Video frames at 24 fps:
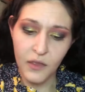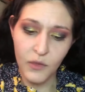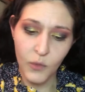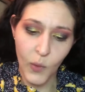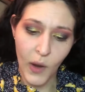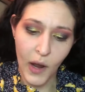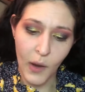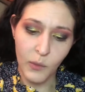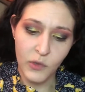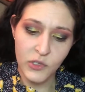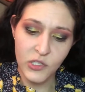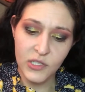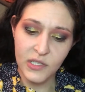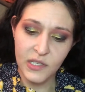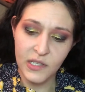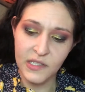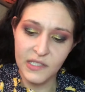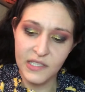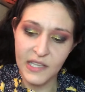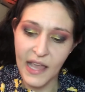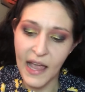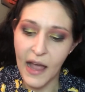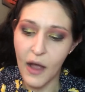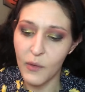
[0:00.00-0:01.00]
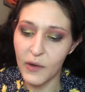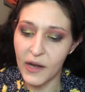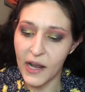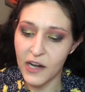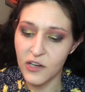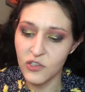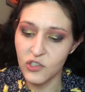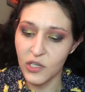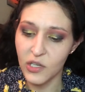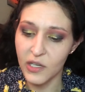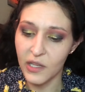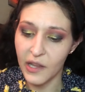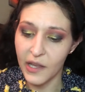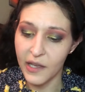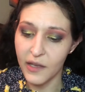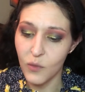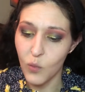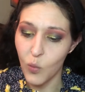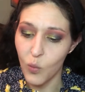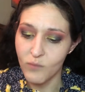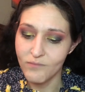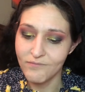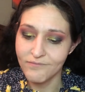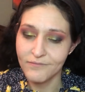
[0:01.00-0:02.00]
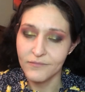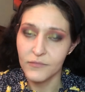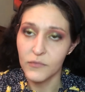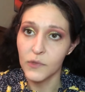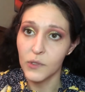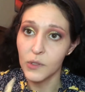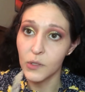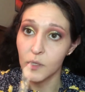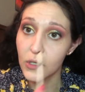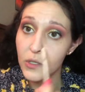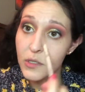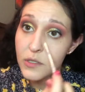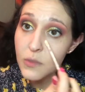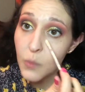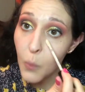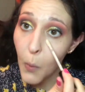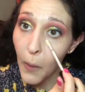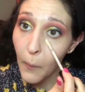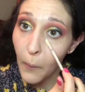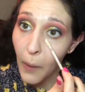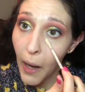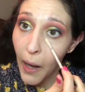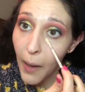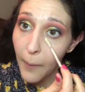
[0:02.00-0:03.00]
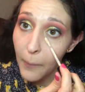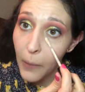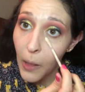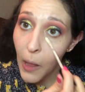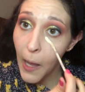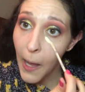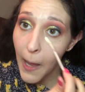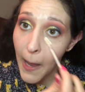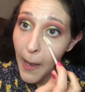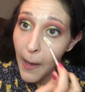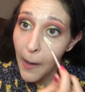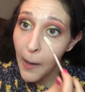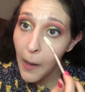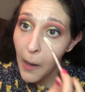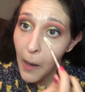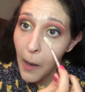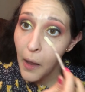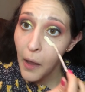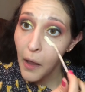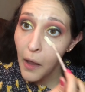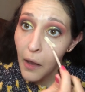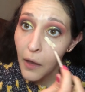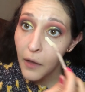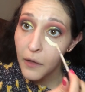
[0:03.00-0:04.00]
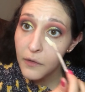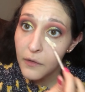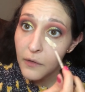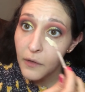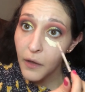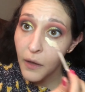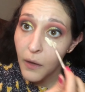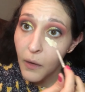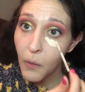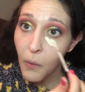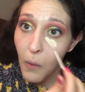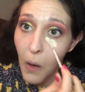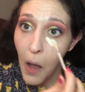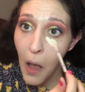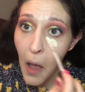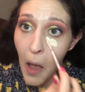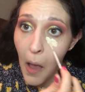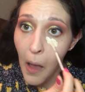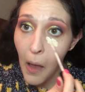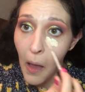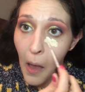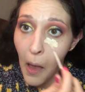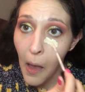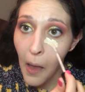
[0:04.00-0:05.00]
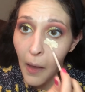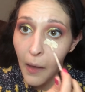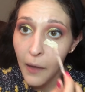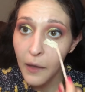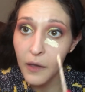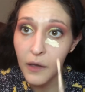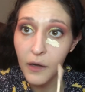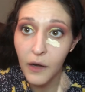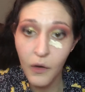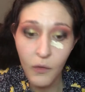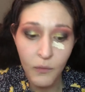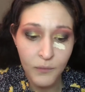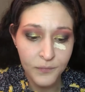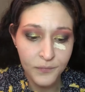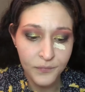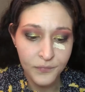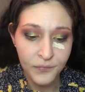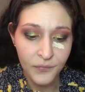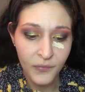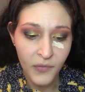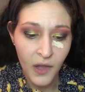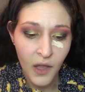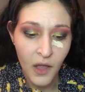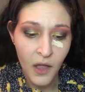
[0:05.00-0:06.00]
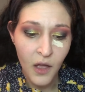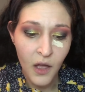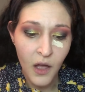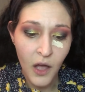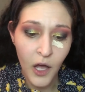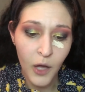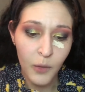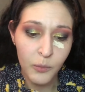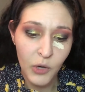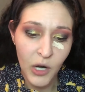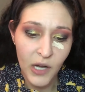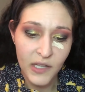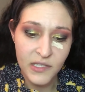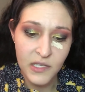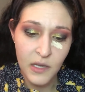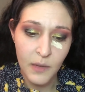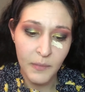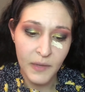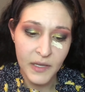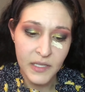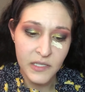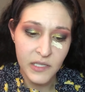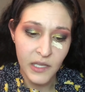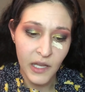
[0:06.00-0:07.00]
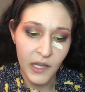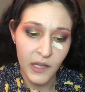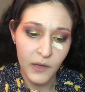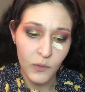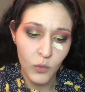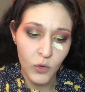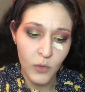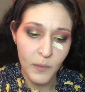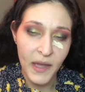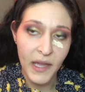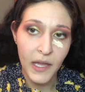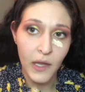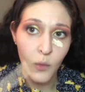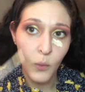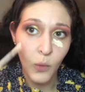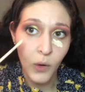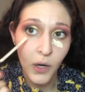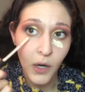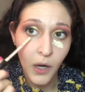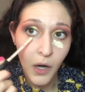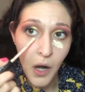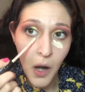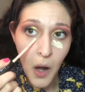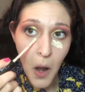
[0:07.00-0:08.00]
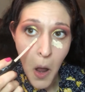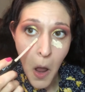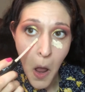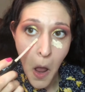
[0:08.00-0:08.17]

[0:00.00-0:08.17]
Either way, we're just gonna see how it actually like looks when I apply it. So, you know, I'll bronze up my skin, we'll make it work.